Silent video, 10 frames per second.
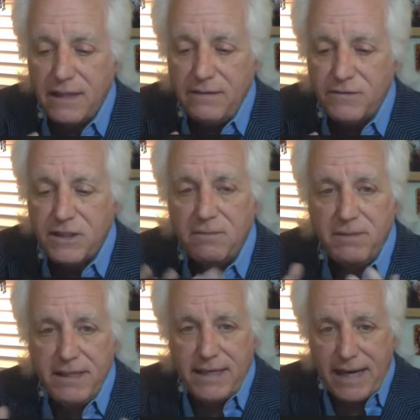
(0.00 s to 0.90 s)
if
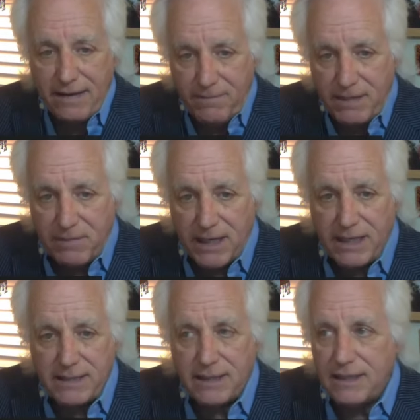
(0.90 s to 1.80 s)
somebody gave me
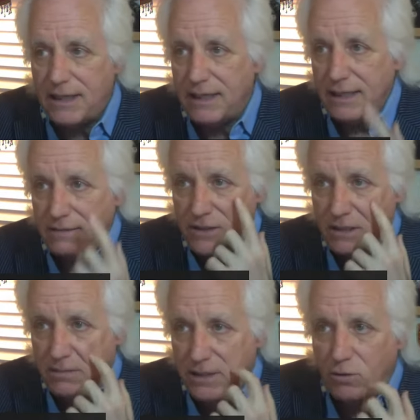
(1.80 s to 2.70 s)
money today, if
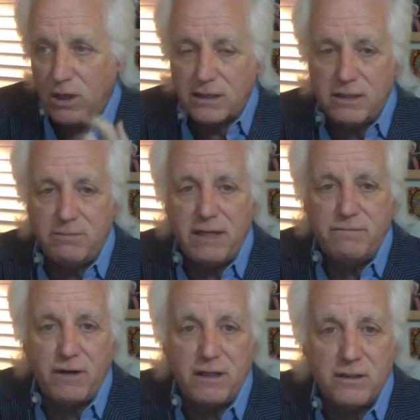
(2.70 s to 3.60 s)
somebody walked in my
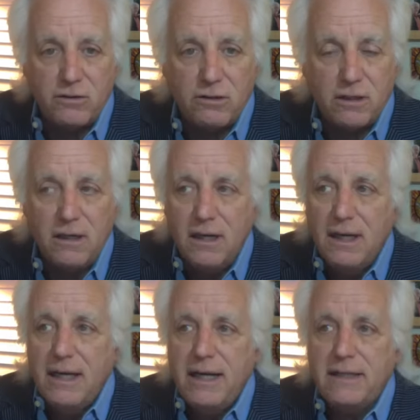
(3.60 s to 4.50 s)
front door
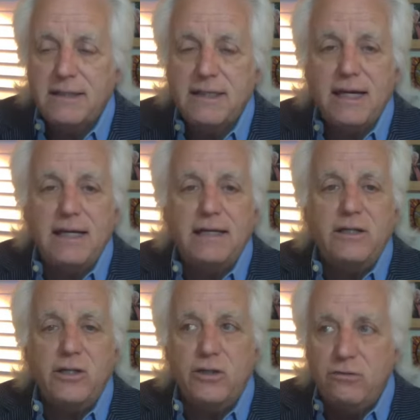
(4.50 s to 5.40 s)
and said,
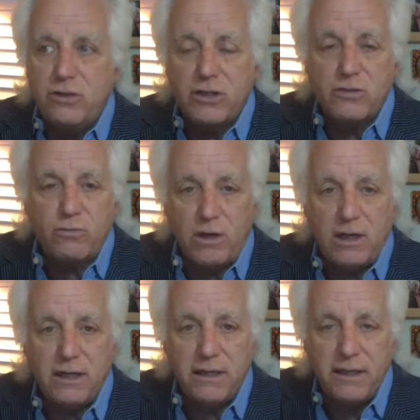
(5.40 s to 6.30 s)
you just
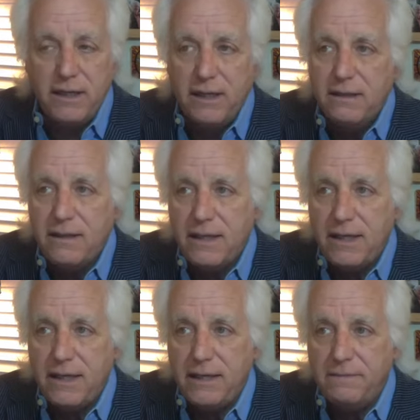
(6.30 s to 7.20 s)
won
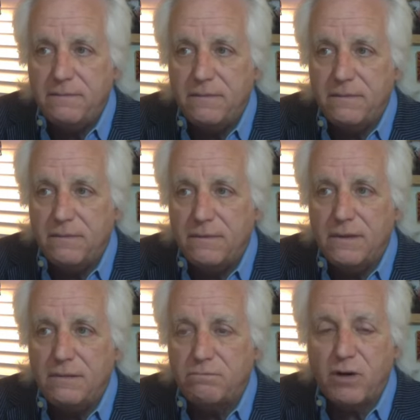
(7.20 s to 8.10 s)
the
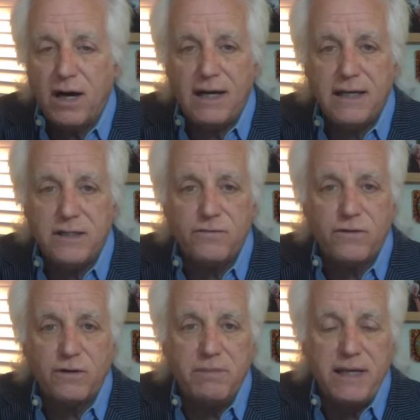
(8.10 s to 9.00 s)
prize
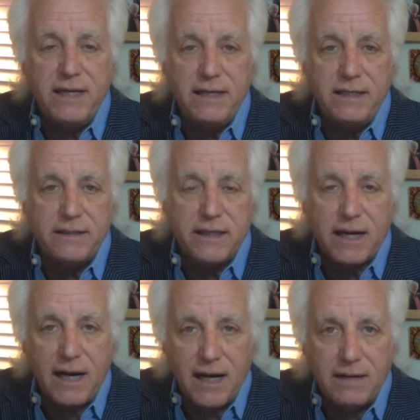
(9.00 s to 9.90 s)
for being the
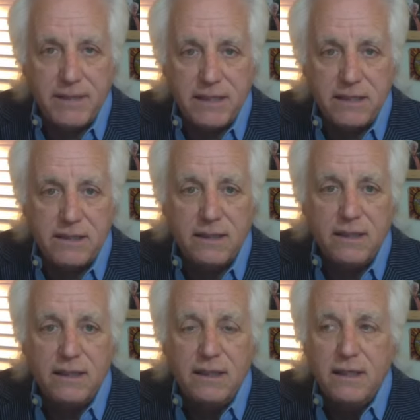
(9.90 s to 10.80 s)
calmest,
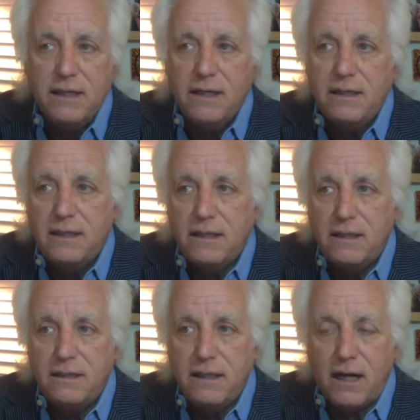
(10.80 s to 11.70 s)

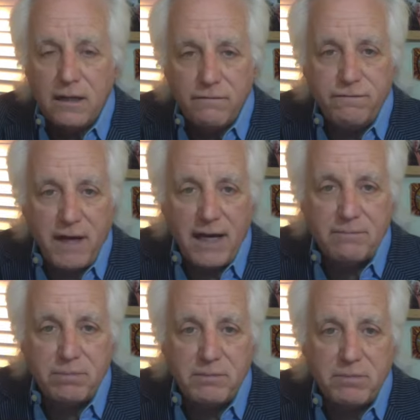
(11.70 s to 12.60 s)

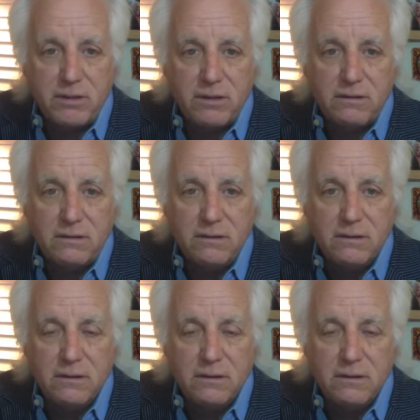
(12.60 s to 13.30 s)
unflappable,